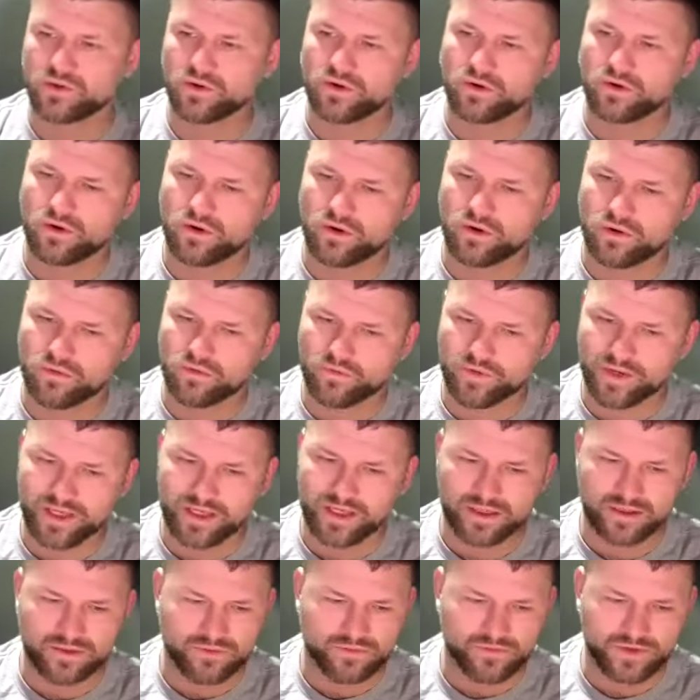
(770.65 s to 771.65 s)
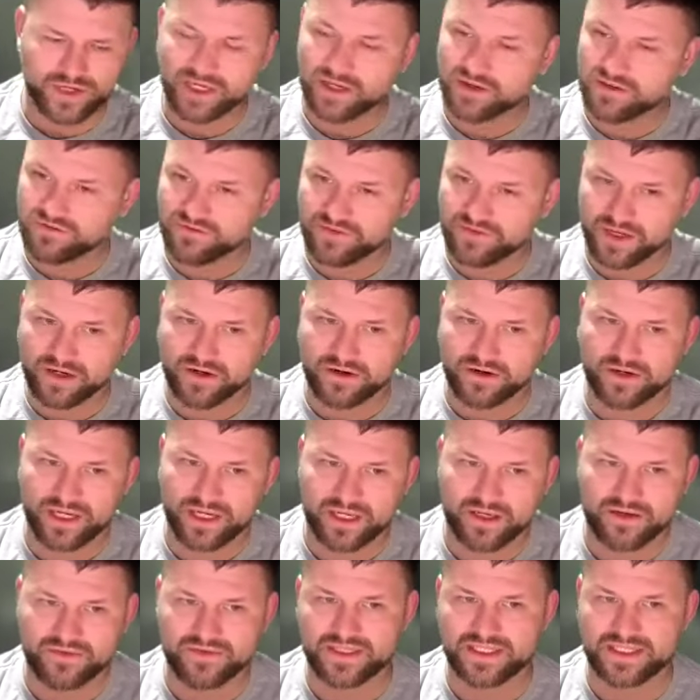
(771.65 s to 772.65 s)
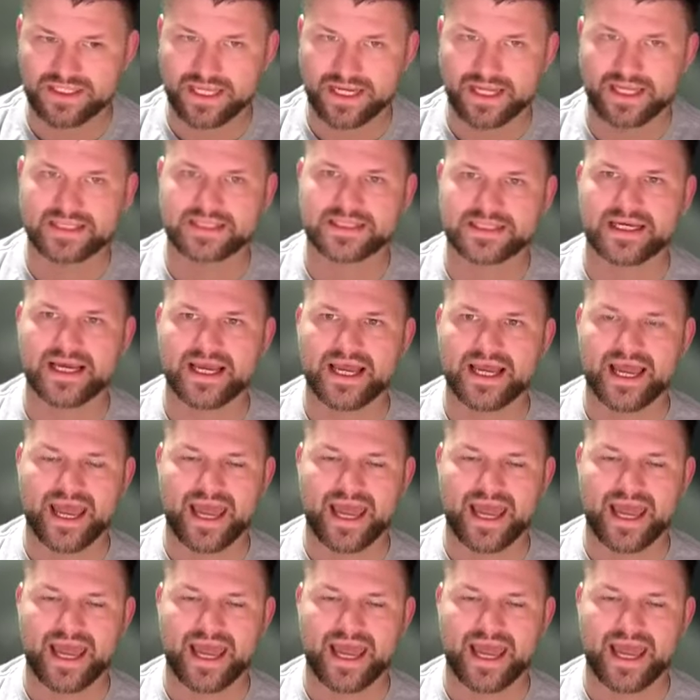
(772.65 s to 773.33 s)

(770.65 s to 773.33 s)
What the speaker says: or reconfigure any of the settings?